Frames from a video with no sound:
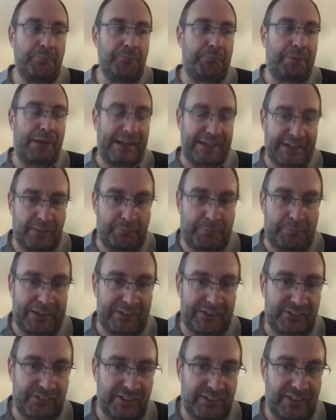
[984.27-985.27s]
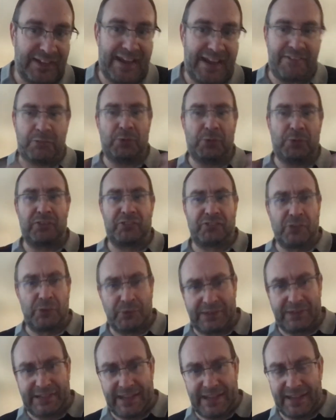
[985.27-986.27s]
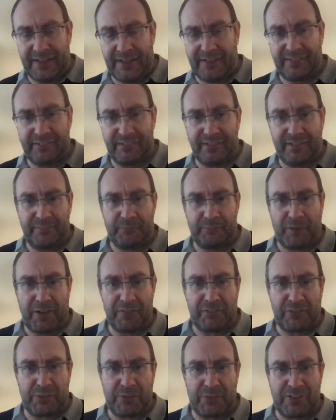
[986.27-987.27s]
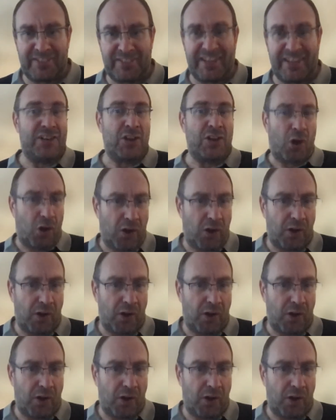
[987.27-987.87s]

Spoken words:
paint a picture that everyone's doing it, and my view is they're not,